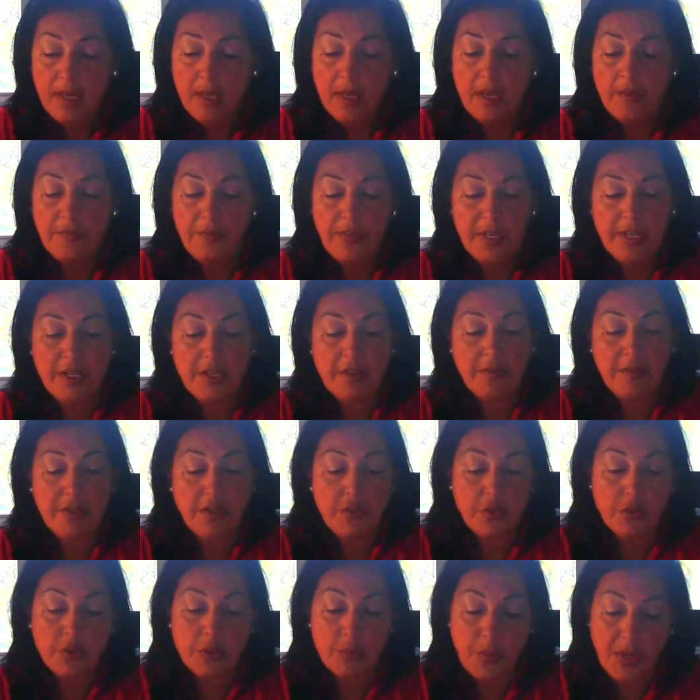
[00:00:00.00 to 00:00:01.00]
If an
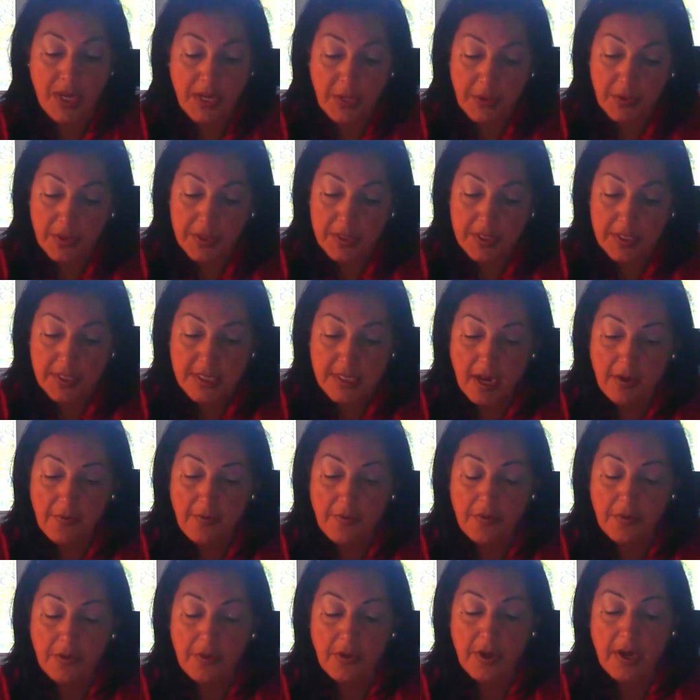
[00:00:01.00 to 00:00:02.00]
individual's parents
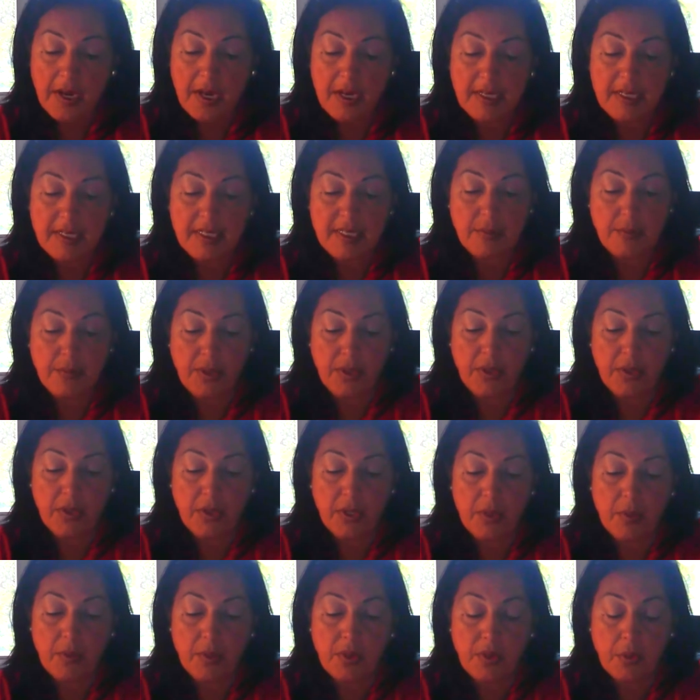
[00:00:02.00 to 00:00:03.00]
suffer a
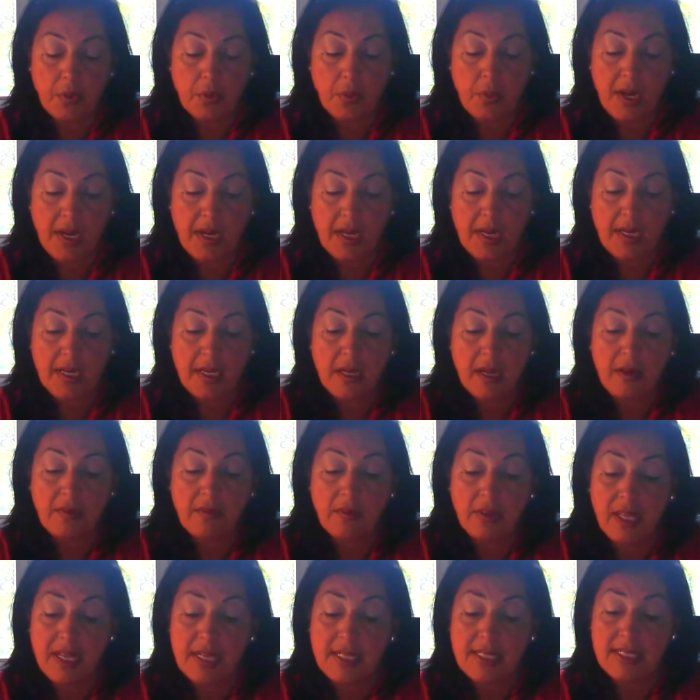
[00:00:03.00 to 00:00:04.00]
disability with a rating of
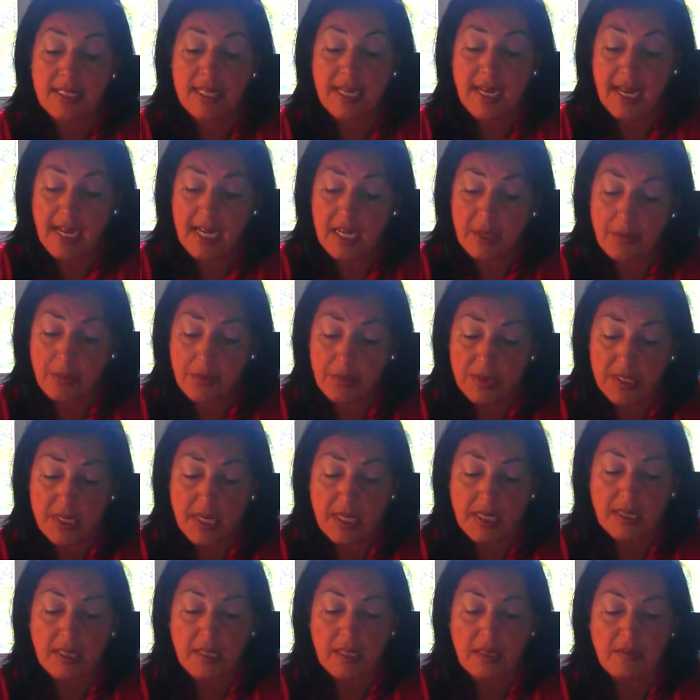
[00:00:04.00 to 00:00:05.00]
less than
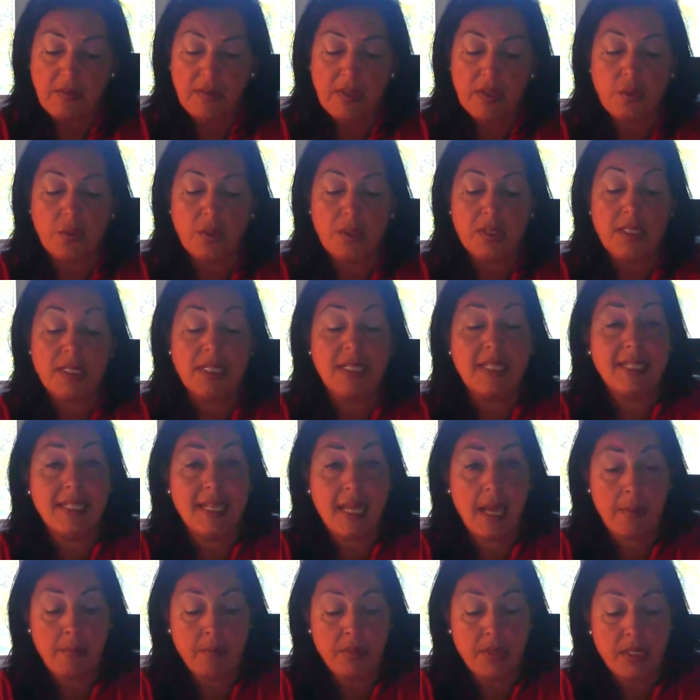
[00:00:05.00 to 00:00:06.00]
80%, the individual is
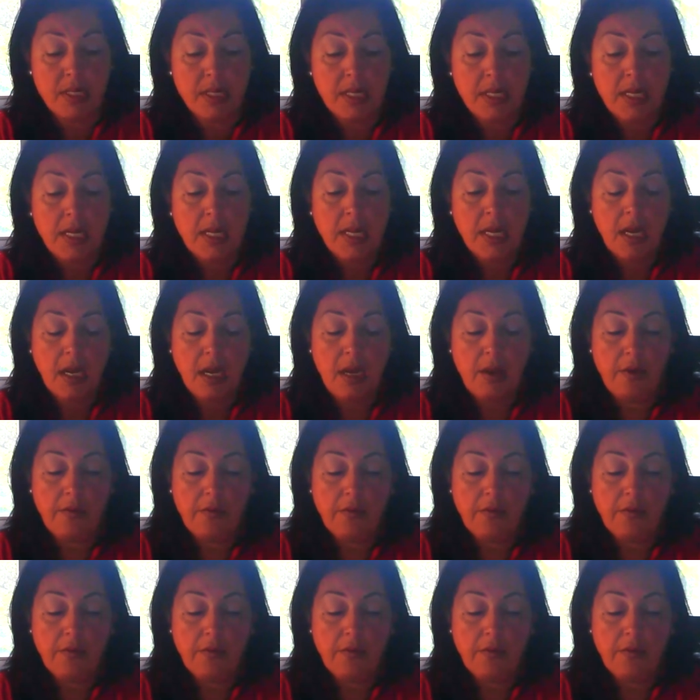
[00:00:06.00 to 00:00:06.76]
exempt uh,